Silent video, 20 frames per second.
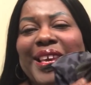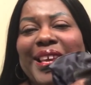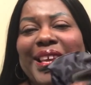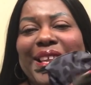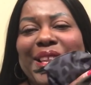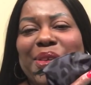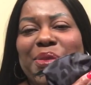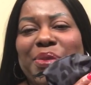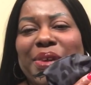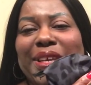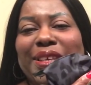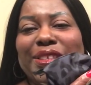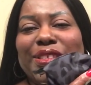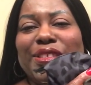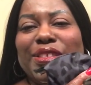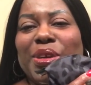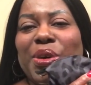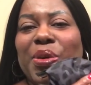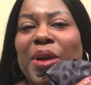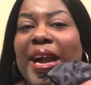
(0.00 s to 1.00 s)
Anyways,
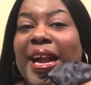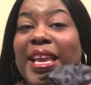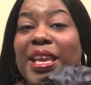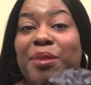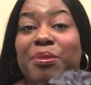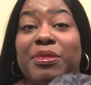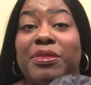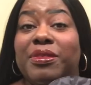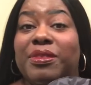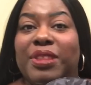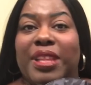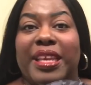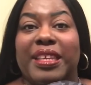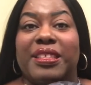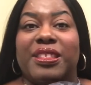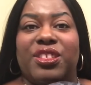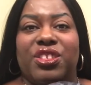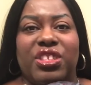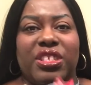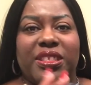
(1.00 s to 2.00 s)
so I am like
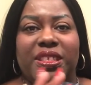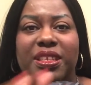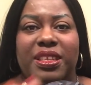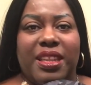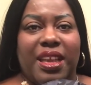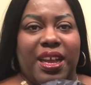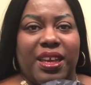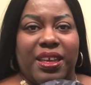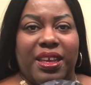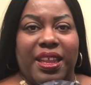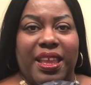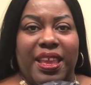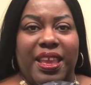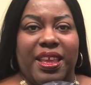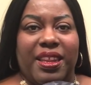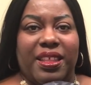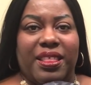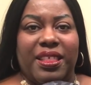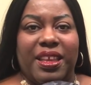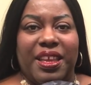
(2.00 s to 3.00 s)
seriously not gonna
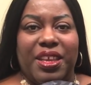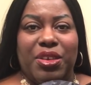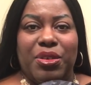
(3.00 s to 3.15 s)
edit that,